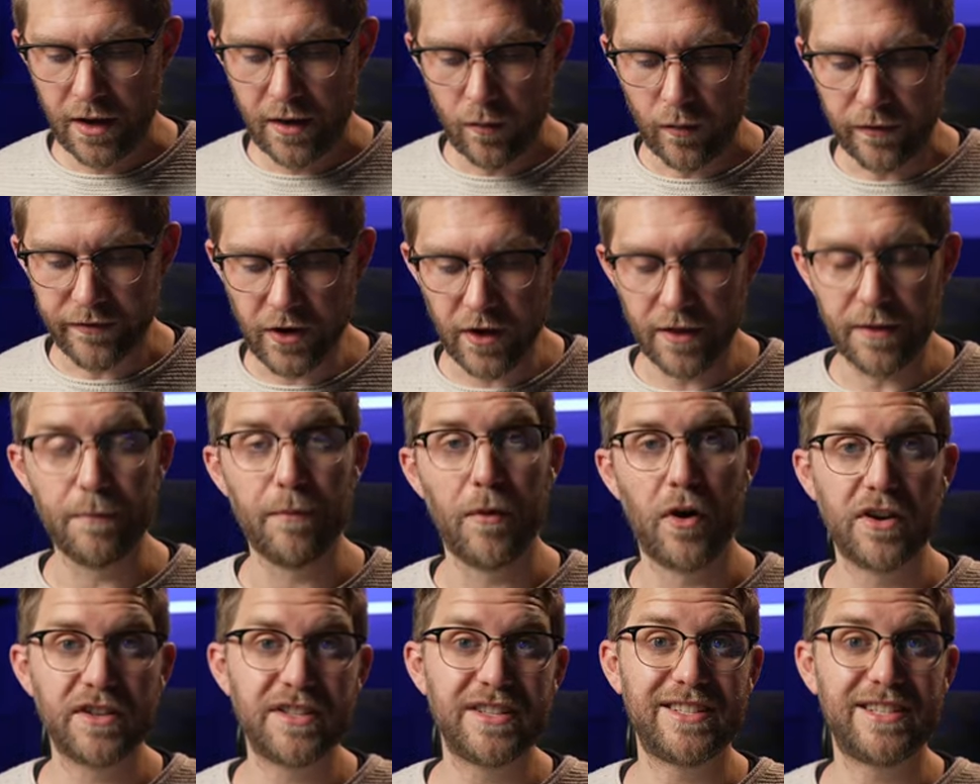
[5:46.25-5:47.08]
We've got the
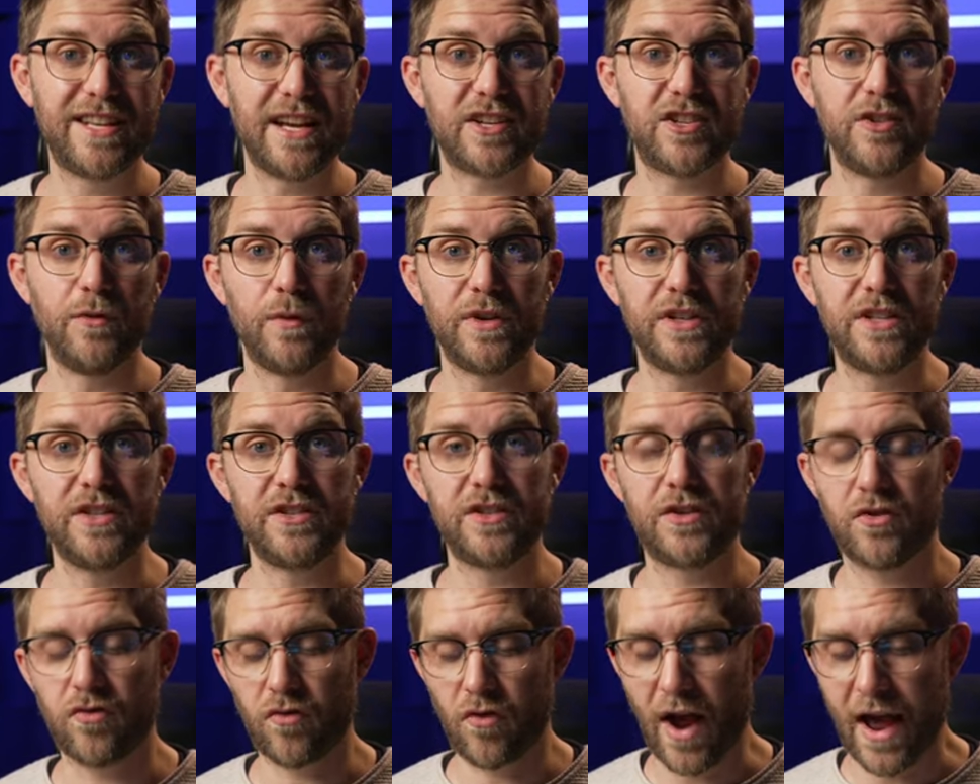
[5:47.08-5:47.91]
monitor section, which is
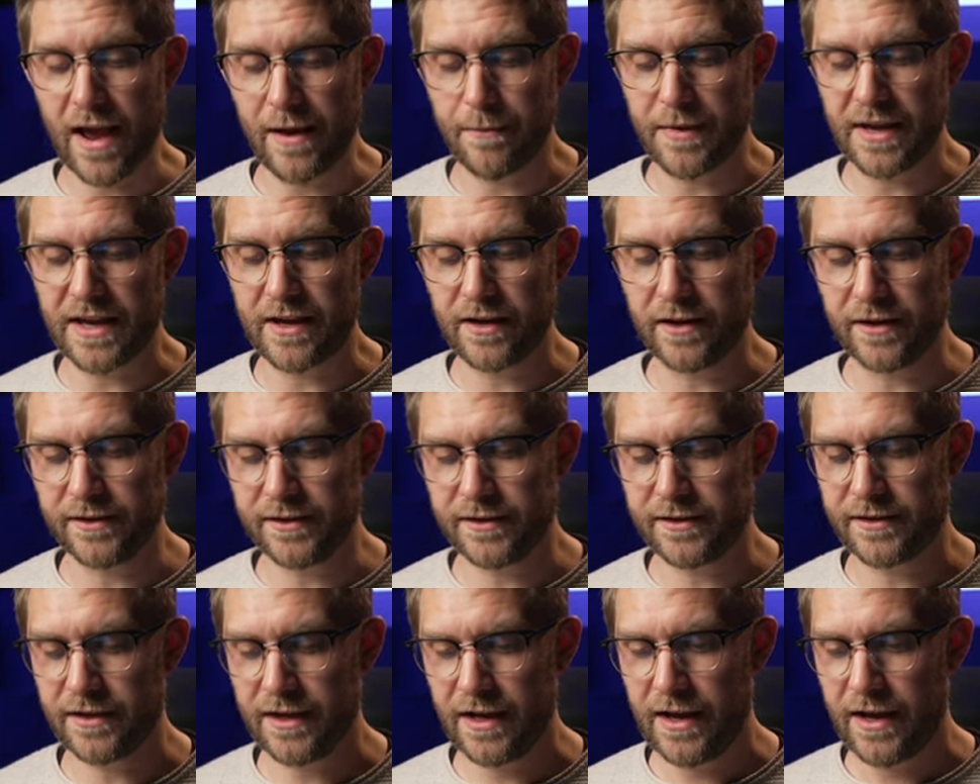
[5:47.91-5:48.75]
great
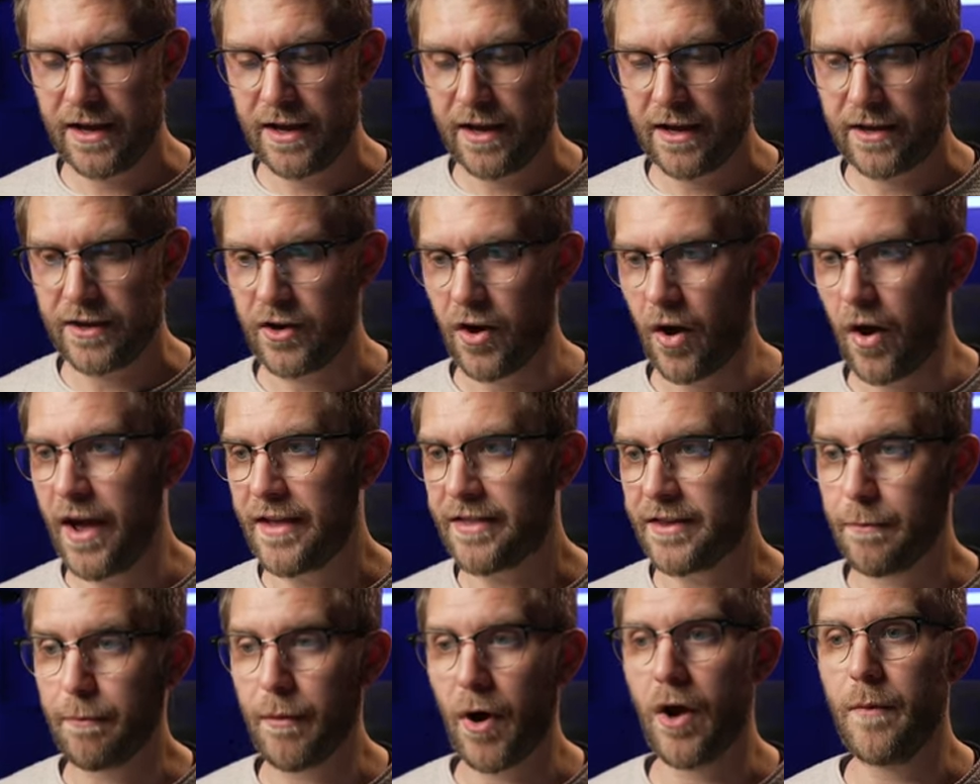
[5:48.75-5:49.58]
because you know at
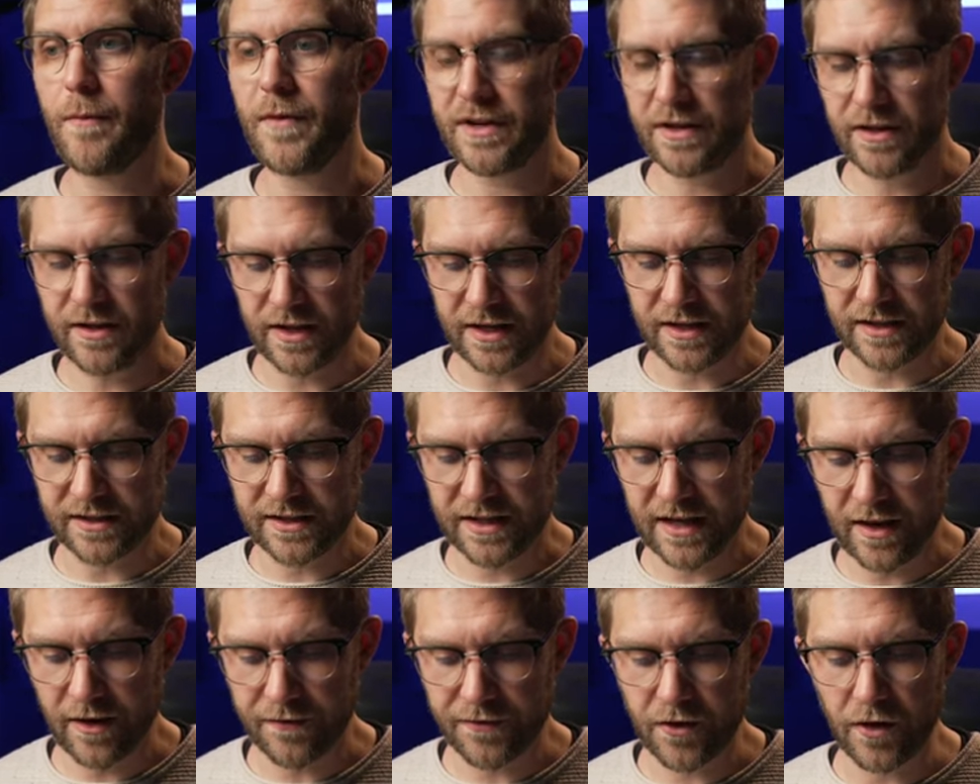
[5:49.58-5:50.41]
the moment you can
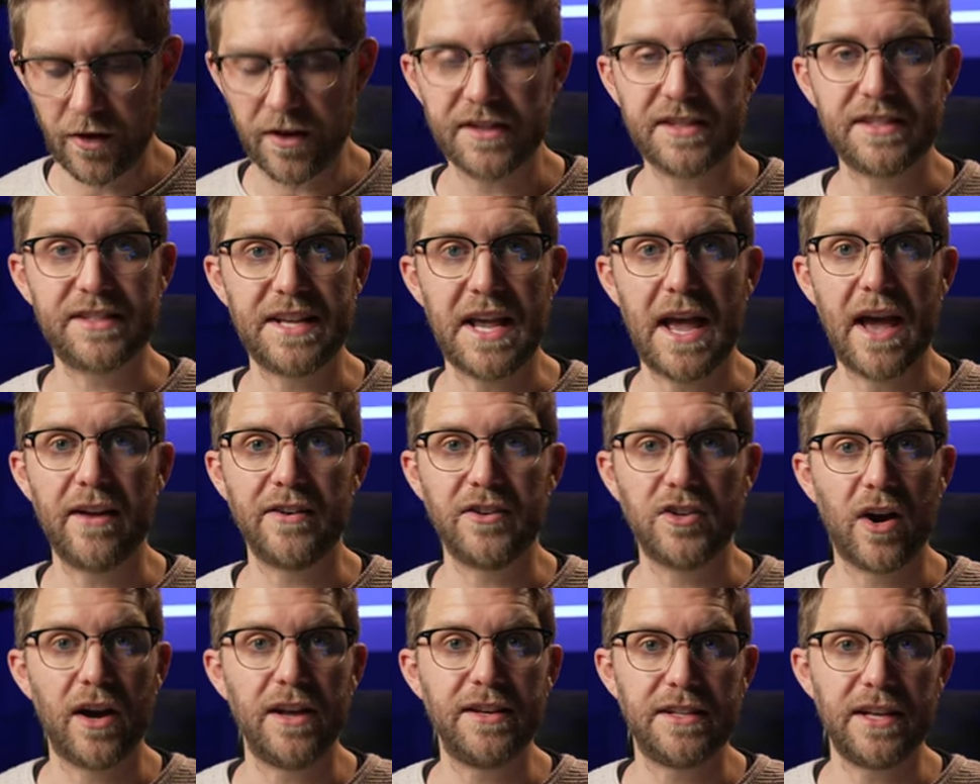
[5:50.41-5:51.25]
see I've got
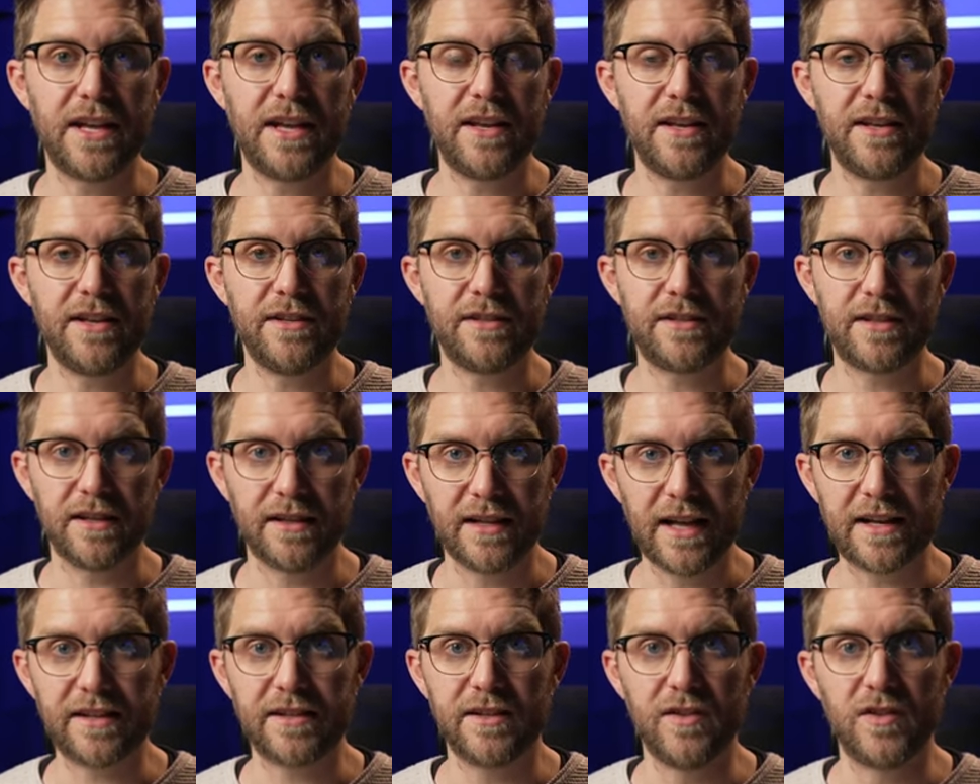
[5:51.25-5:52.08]
SoundID
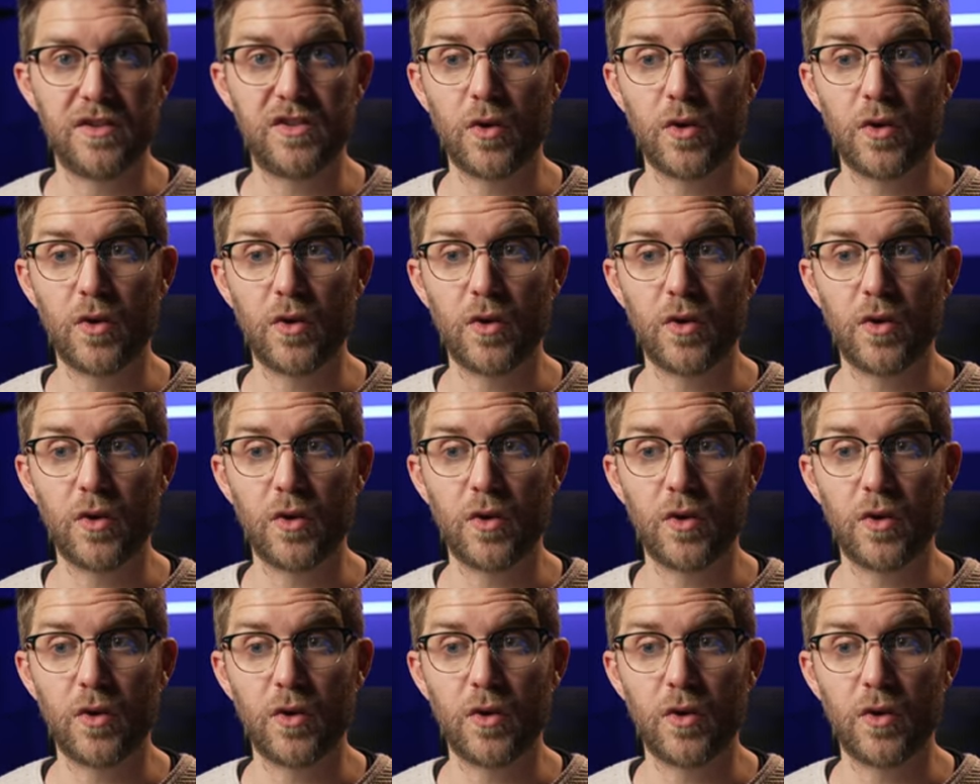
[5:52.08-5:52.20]
selected.